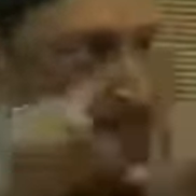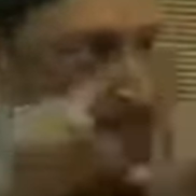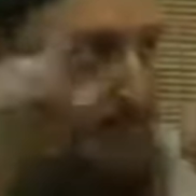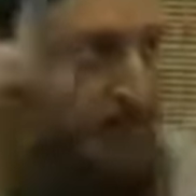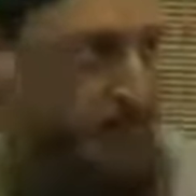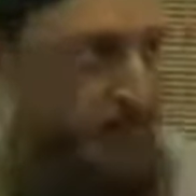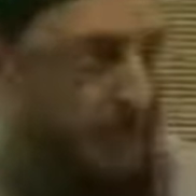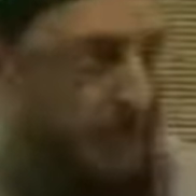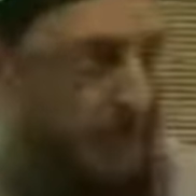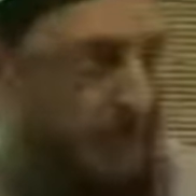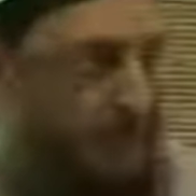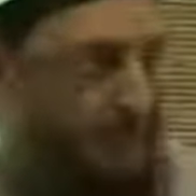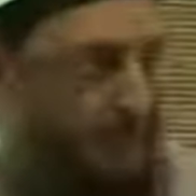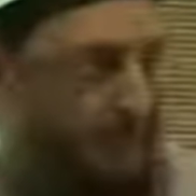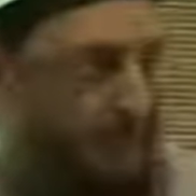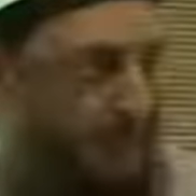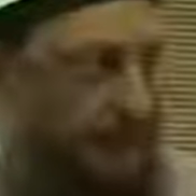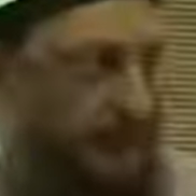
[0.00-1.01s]
The
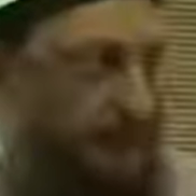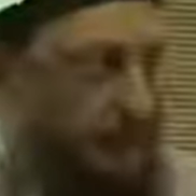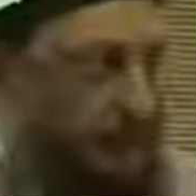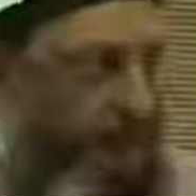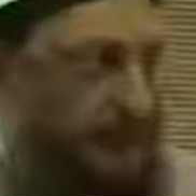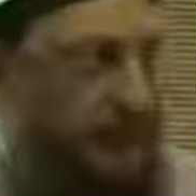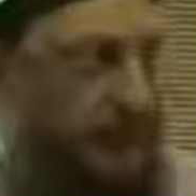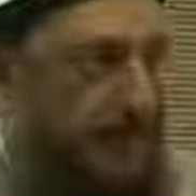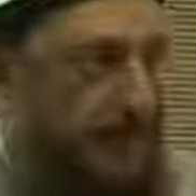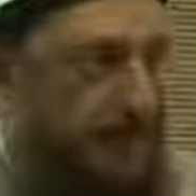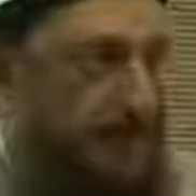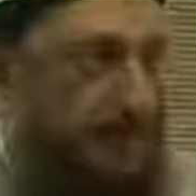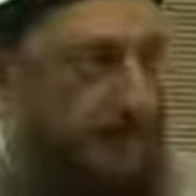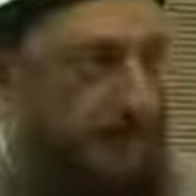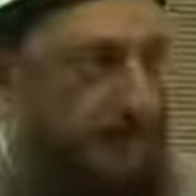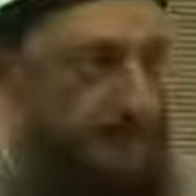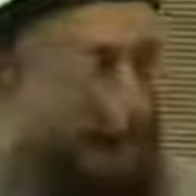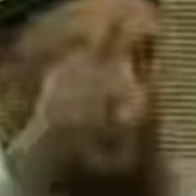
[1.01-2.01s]
doors of the
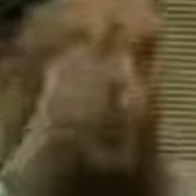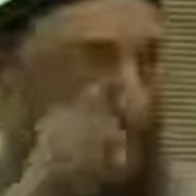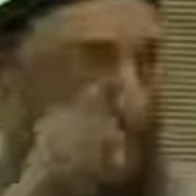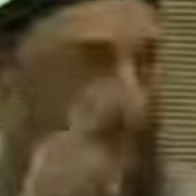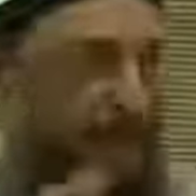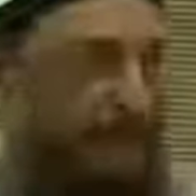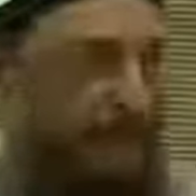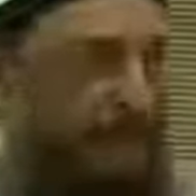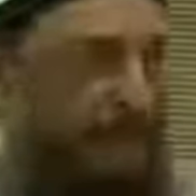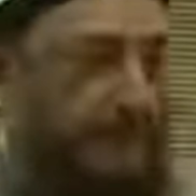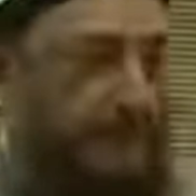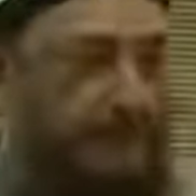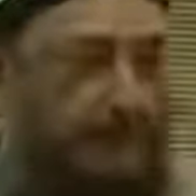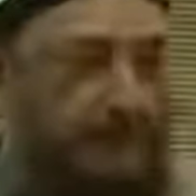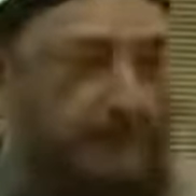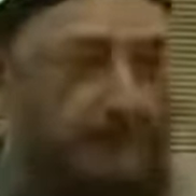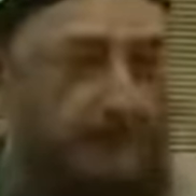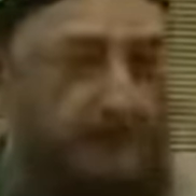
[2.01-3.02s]
Quran will
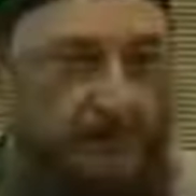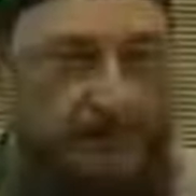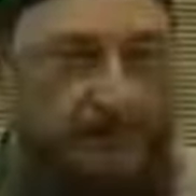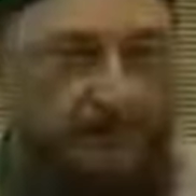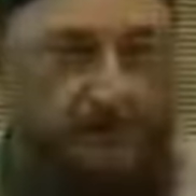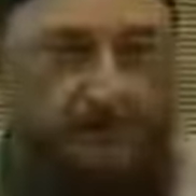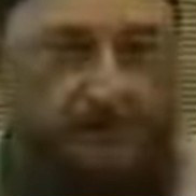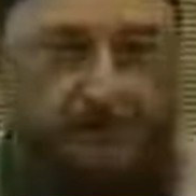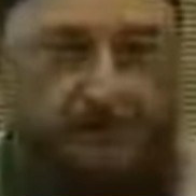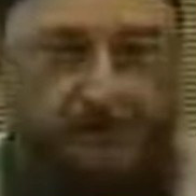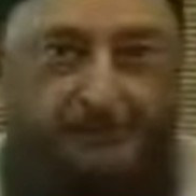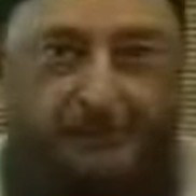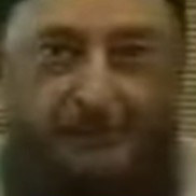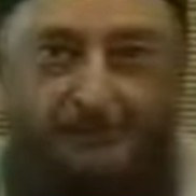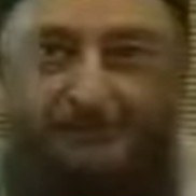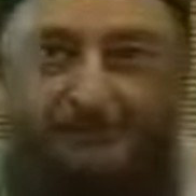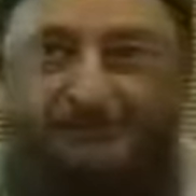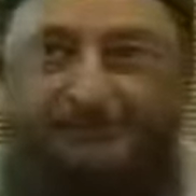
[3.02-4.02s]
forever remain
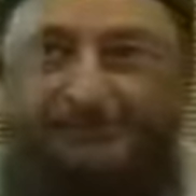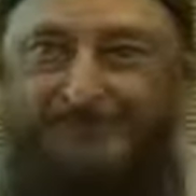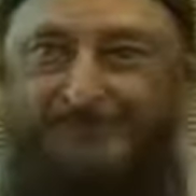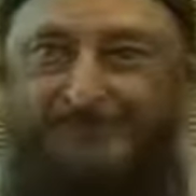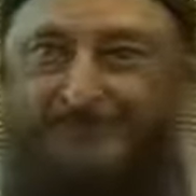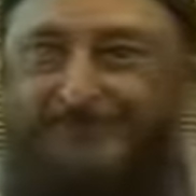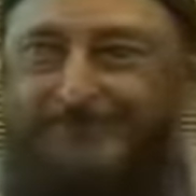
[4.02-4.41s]
closed to them.